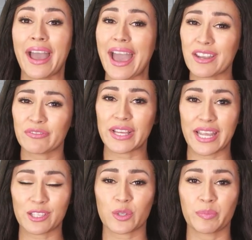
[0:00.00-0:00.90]
and
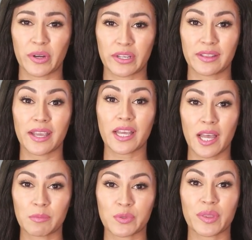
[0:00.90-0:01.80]
financial burden that
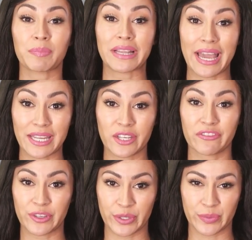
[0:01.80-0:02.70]
comes with planning a
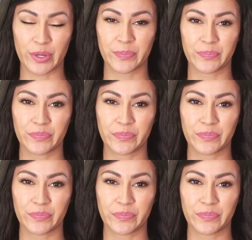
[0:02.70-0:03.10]
funeral.